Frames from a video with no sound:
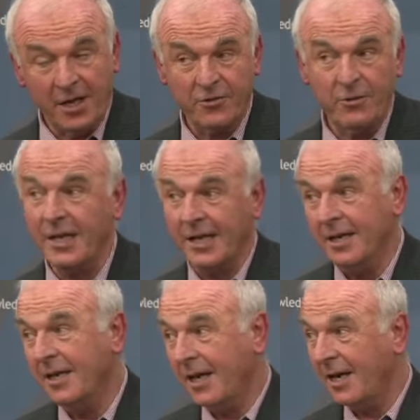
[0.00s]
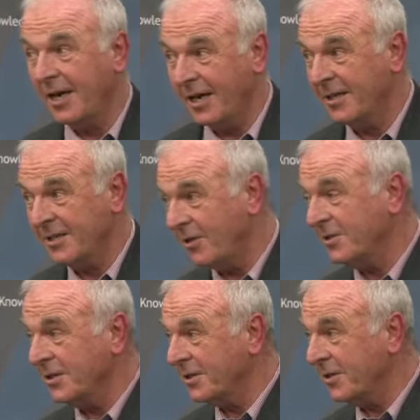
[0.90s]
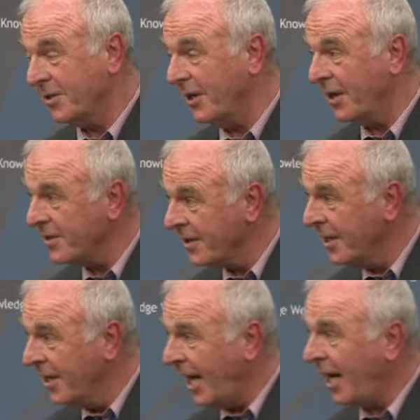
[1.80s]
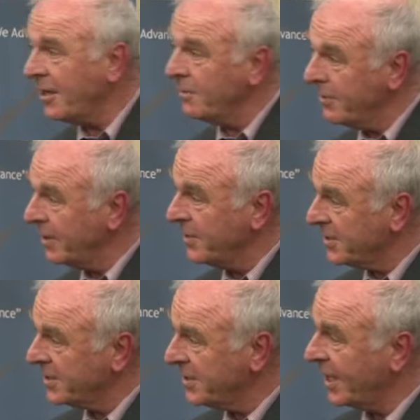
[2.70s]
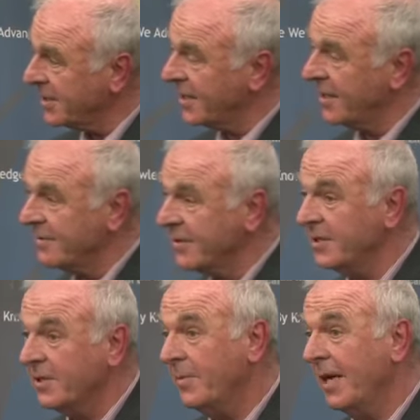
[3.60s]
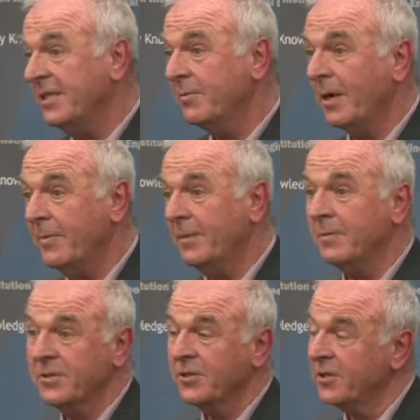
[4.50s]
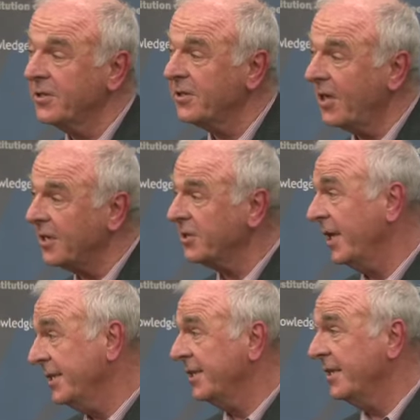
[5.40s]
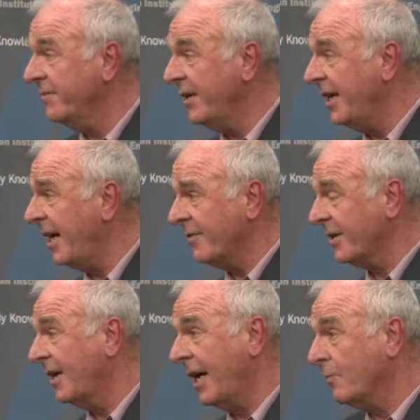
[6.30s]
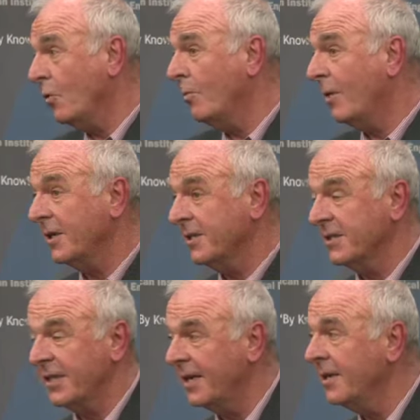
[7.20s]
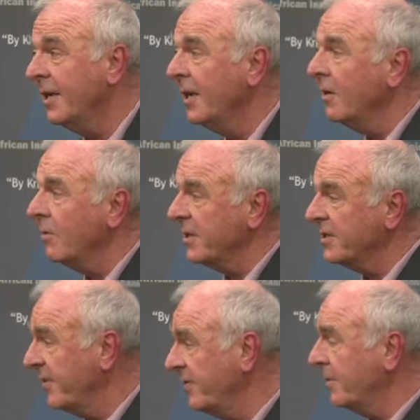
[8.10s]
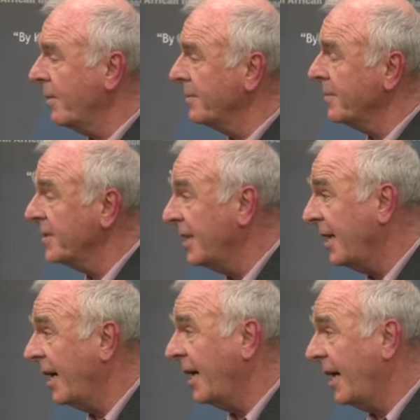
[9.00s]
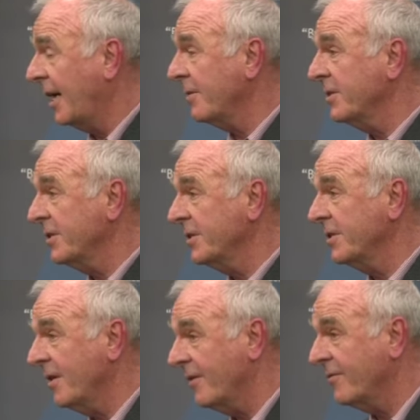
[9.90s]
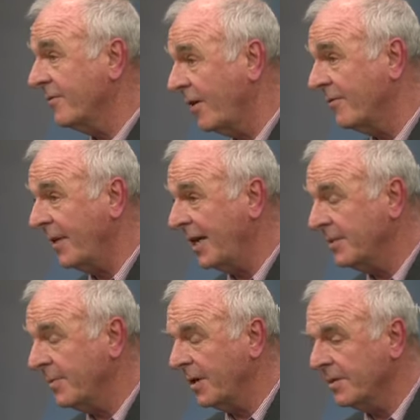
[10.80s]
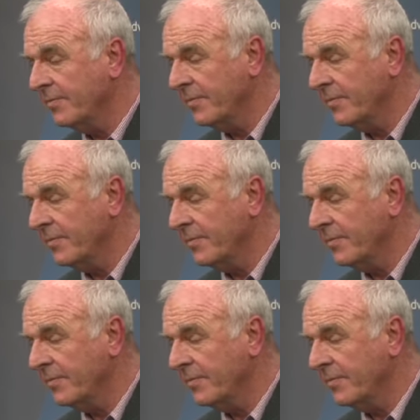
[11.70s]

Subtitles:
thrilling continent on earth. How can we position ourselves as the place where people should start chasing the V in Africa, like Walmart has done with its 51% acquisition of Massmart?